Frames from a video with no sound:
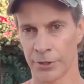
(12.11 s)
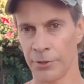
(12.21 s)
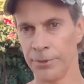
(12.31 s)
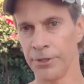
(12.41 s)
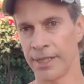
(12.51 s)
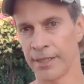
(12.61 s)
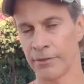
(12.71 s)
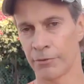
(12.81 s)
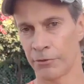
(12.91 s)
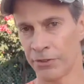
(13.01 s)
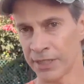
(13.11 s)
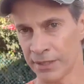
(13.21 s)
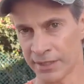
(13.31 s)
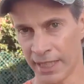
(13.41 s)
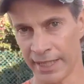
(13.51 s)
commuting, for
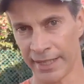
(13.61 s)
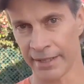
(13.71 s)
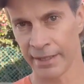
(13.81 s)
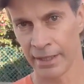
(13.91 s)
fitness skating,